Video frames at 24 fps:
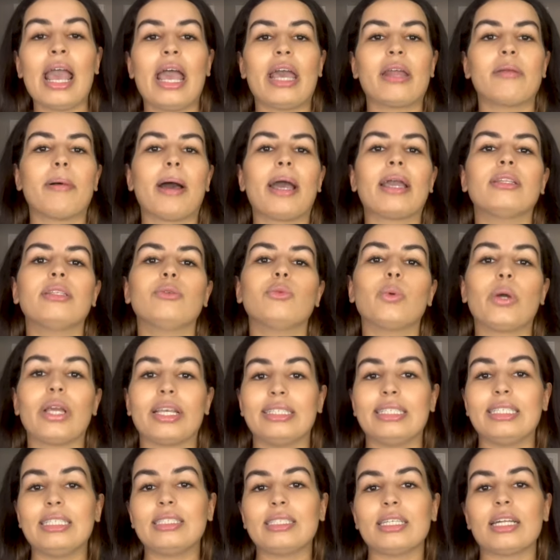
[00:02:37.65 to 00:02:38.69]
And by the way,
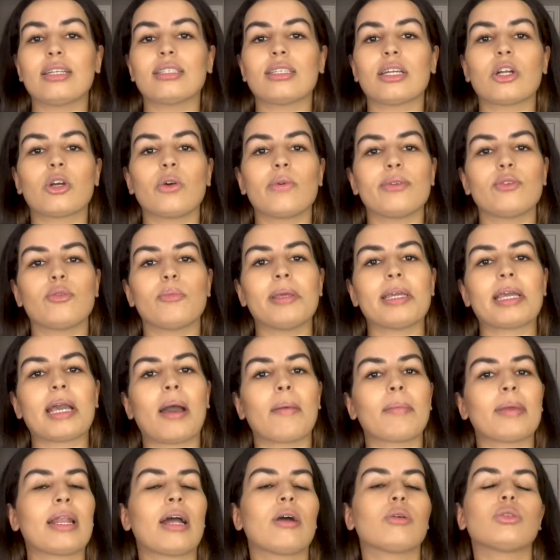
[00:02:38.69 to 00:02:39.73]
these series are going to be
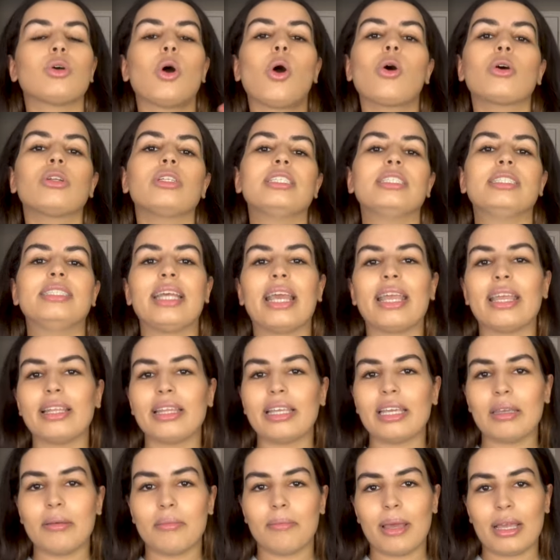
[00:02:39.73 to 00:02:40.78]
coming out on a
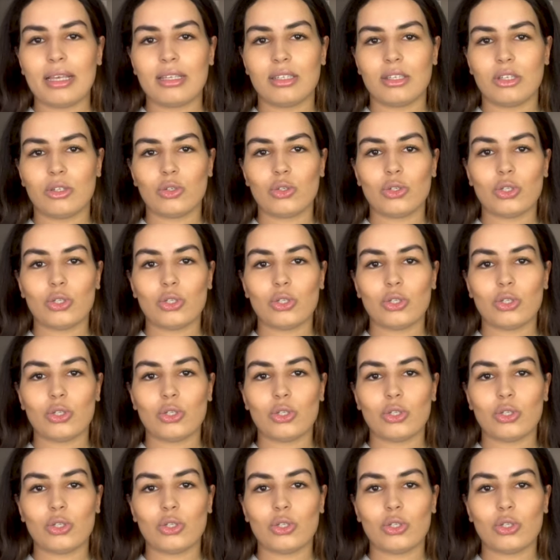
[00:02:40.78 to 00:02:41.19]
daily basis.